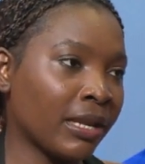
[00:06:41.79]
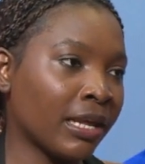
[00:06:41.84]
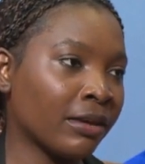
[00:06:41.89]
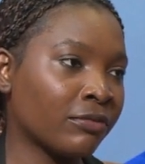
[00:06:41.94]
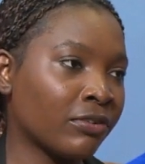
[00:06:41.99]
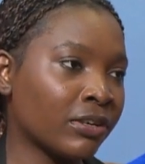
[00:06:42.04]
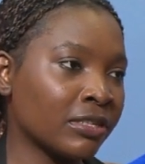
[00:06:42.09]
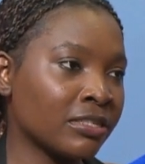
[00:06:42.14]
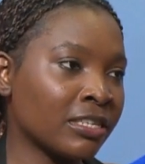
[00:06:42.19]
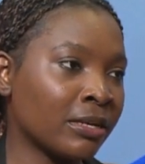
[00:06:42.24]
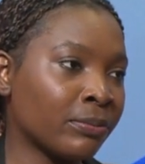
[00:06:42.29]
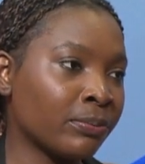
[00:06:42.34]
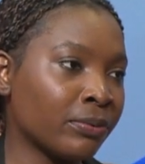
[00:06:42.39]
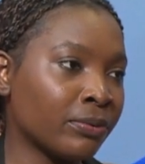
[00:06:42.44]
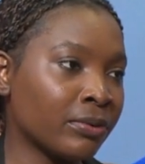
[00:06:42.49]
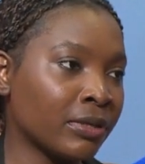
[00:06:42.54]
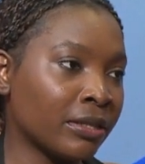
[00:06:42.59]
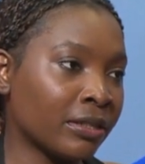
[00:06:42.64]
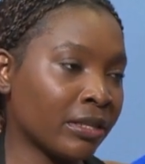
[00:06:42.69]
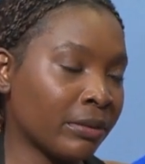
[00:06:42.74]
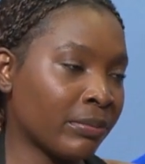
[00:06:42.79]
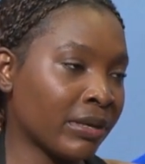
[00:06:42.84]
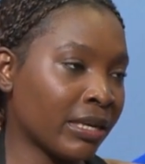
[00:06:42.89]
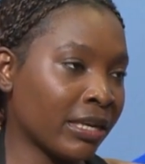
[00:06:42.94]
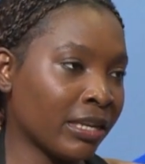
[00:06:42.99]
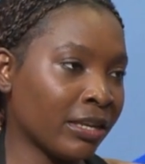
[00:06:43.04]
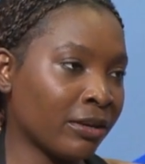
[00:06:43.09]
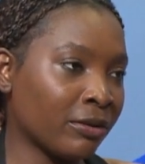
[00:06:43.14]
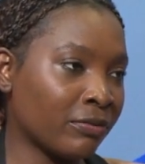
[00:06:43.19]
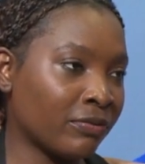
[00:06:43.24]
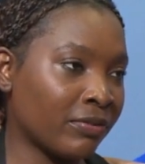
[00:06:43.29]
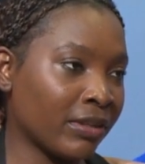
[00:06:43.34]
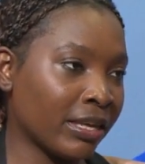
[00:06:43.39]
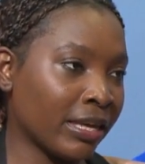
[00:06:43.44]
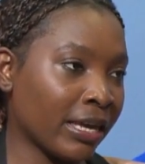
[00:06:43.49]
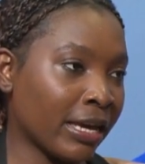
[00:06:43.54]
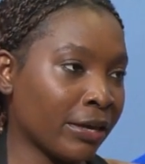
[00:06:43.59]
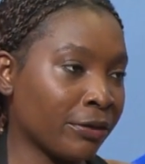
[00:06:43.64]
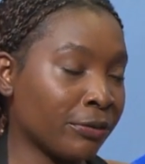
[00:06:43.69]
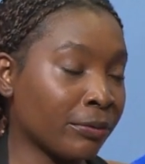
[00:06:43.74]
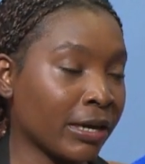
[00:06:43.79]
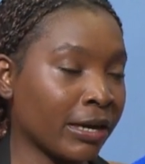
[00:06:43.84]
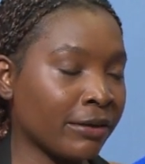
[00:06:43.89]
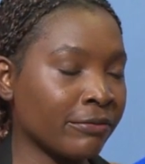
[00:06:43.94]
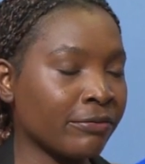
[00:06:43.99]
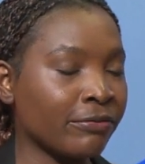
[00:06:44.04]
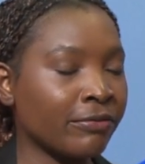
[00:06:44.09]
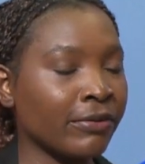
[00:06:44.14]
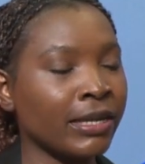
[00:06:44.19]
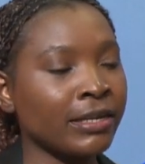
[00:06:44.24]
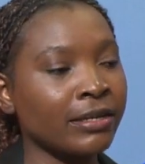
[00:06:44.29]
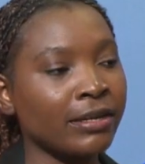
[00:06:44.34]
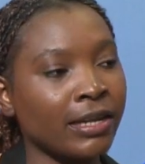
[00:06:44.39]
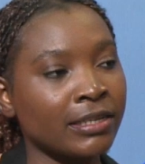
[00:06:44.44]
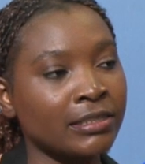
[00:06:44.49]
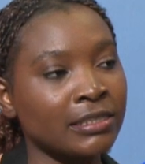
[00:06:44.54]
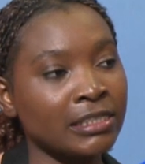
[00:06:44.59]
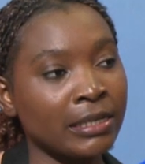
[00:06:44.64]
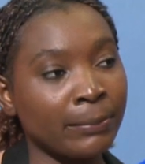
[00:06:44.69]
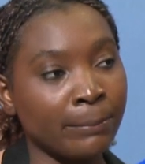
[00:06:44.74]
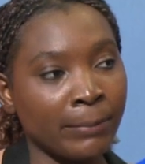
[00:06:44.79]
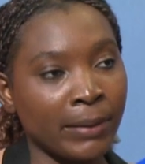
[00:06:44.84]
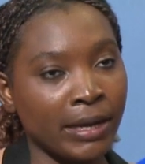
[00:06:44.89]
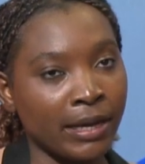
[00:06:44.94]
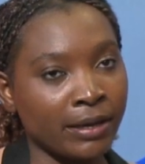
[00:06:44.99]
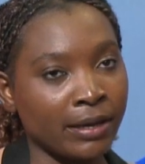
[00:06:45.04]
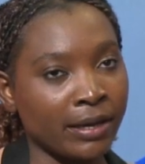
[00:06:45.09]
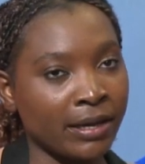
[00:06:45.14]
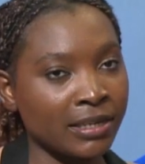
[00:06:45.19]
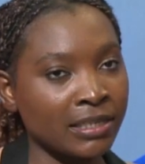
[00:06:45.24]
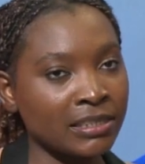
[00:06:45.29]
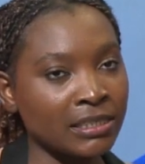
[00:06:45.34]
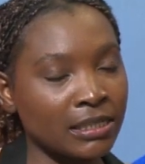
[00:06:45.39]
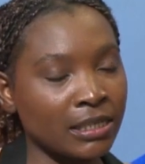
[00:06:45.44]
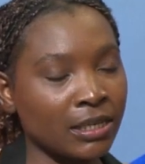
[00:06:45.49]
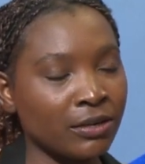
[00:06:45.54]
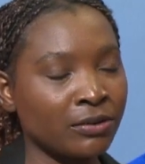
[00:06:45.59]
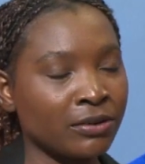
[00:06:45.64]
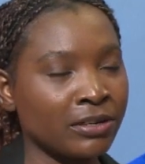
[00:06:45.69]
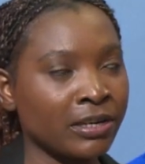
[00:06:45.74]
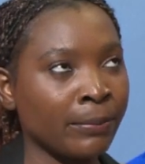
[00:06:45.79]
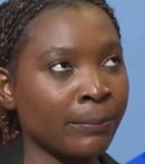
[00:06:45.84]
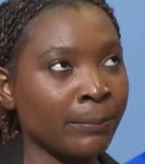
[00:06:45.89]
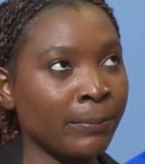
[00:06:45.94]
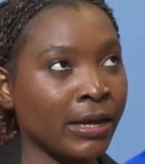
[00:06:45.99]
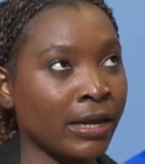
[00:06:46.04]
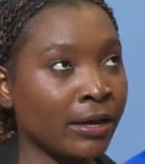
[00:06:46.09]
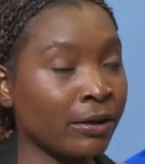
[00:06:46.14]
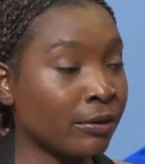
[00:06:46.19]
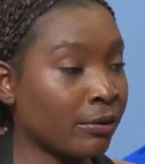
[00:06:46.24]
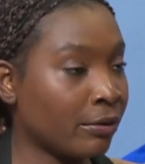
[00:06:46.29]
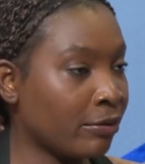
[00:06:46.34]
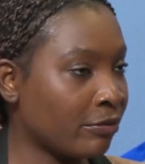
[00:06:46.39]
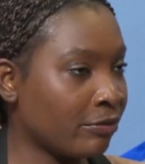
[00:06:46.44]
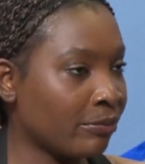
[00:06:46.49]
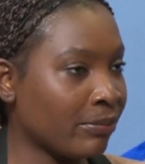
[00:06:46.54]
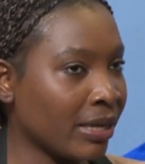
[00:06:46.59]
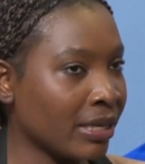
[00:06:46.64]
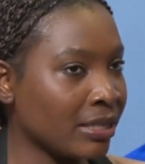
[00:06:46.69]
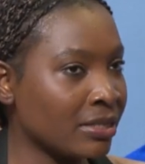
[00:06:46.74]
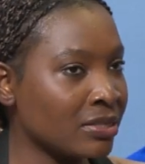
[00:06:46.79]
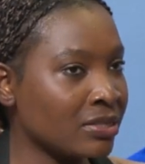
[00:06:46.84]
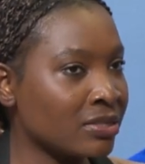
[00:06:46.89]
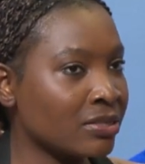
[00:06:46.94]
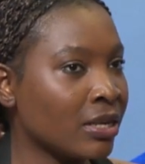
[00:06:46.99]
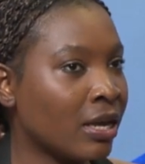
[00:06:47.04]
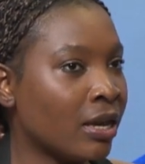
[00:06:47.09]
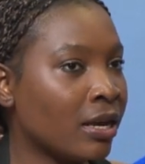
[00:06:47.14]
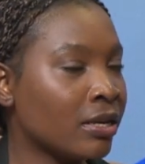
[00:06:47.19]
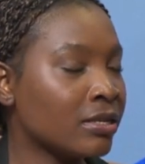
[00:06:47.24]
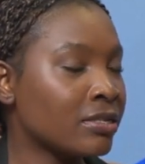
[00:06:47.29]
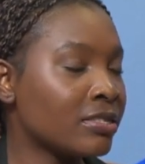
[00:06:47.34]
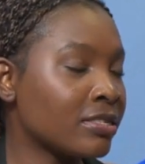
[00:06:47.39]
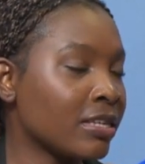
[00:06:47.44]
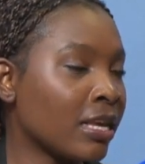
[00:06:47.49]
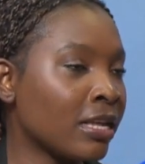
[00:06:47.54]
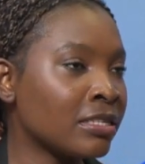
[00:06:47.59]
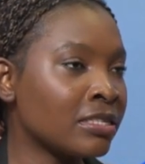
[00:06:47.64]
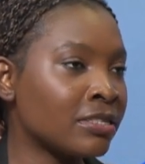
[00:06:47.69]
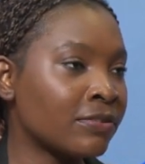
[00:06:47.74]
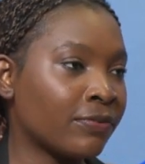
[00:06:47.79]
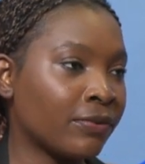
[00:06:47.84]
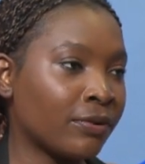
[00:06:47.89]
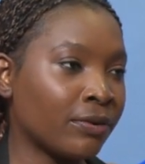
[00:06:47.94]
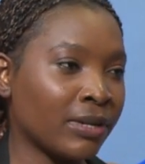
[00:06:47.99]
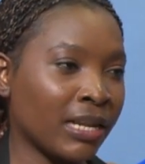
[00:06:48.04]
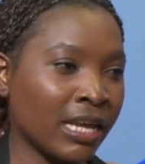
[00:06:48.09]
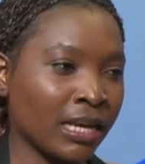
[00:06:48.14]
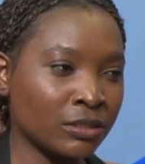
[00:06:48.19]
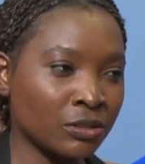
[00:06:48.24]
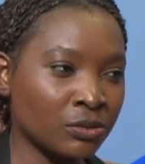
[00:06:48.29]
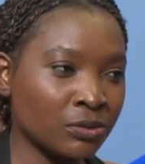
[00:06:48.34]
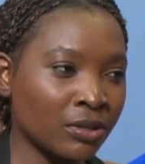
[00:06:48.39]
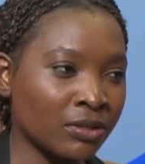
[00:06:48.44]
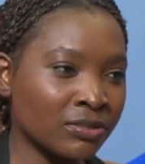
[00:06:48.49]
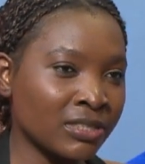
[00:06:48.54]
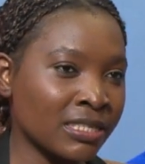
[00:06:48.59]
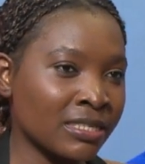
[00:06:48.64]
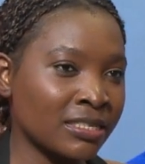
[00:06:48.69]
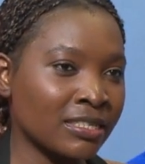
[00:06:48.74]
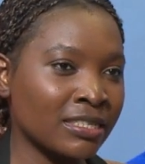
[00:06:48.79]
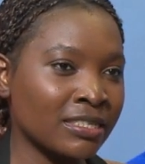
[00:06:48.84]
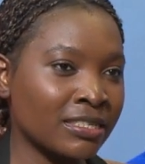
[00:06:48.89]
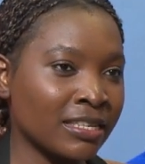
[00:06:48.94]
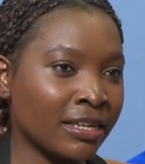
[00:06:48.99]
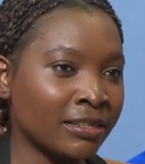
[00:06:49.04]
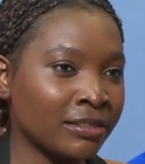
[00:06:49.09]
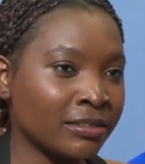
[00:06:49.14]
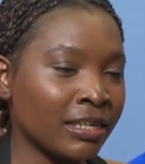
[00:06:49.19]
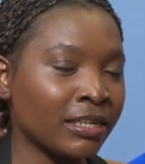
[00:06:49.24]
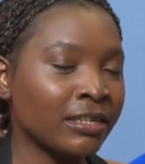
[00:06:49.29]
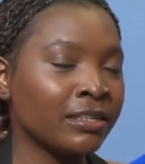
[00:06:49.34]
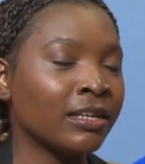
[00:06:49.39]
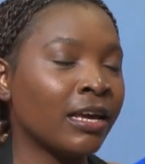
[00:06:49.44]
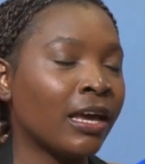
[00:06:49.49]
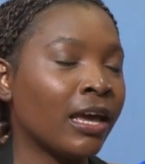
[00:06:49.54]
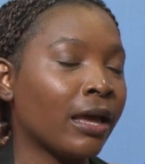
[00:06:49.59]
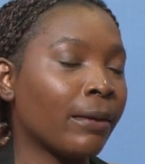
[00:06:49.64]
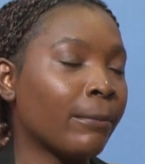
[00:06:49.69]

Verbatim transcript: Like for example, in the beginning of the year, you can find that a bag, a 90 kilogram bag of maize sells for like 2,600,